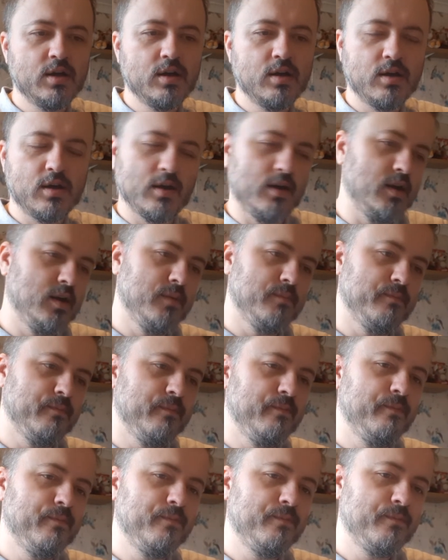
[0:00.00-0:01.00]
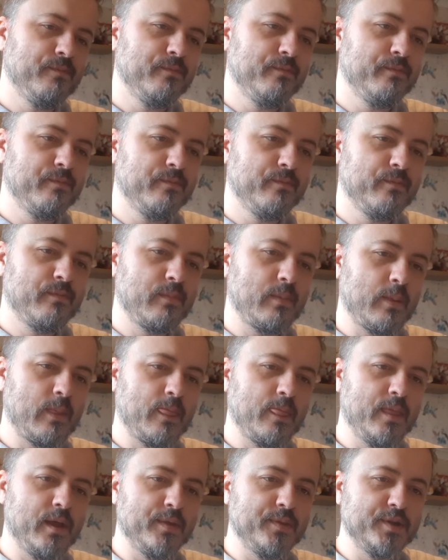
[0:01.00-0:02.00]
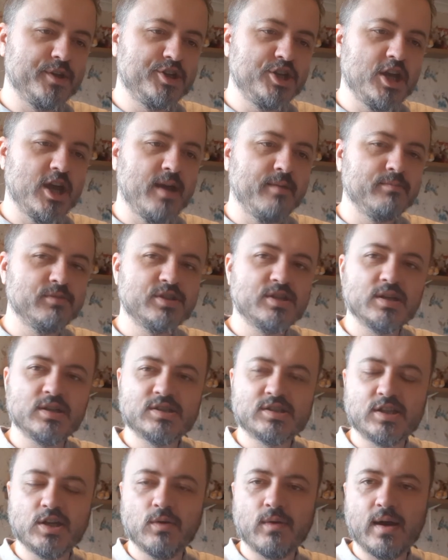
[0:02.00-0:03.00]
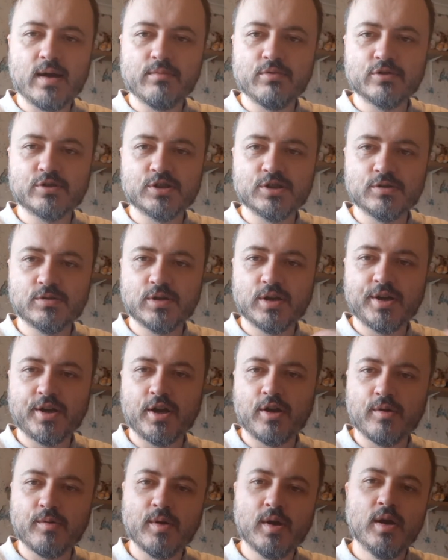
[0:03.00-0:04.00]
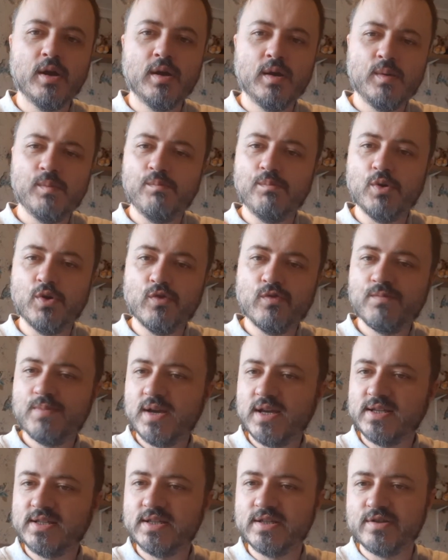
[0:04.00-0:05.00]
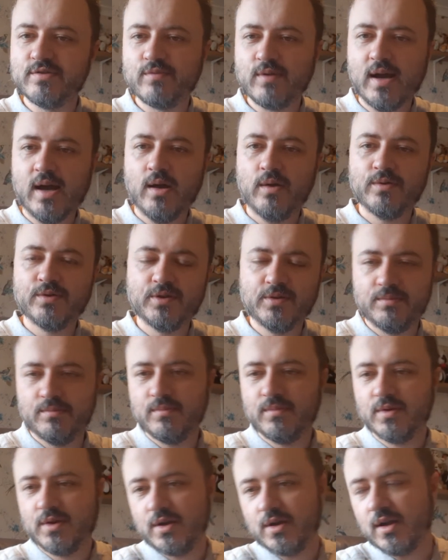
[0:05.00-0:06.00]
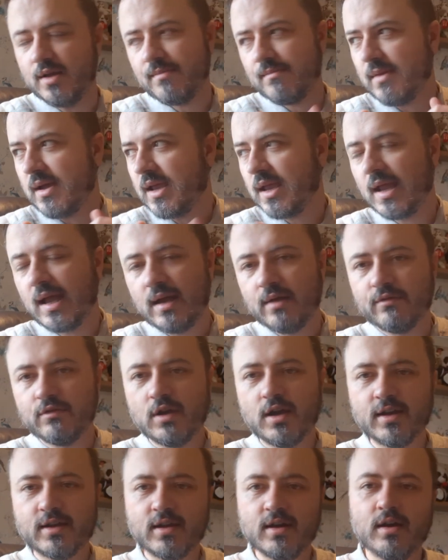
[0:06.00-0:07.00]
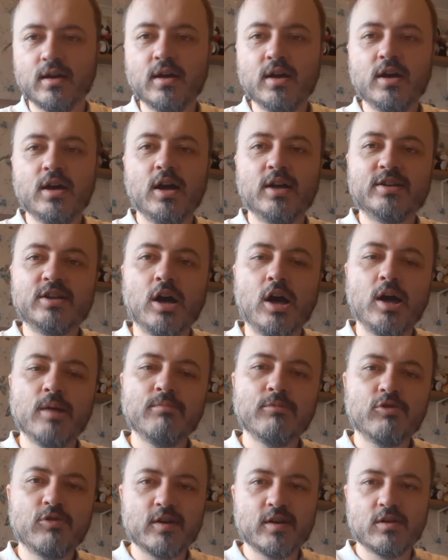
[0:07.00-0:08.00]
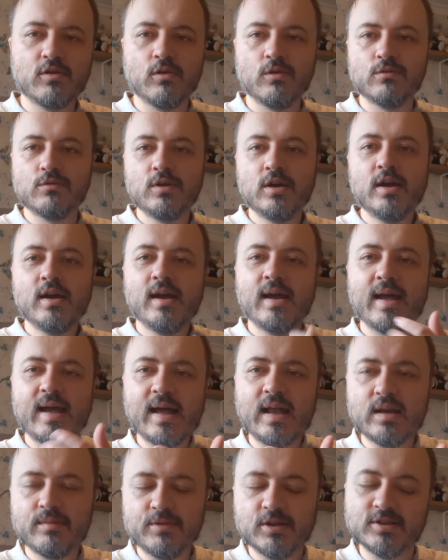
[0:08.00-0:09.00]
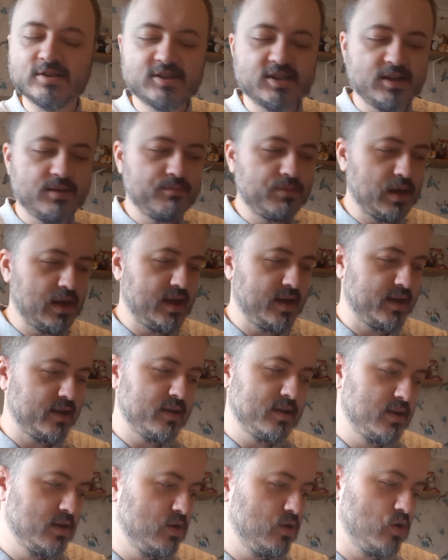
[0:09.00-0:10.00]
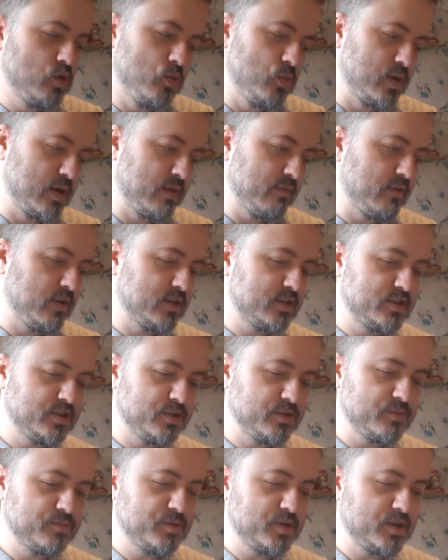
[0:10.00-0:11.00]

that the GM's still able to move pieces around and may have like a time critical elements in play or whatever to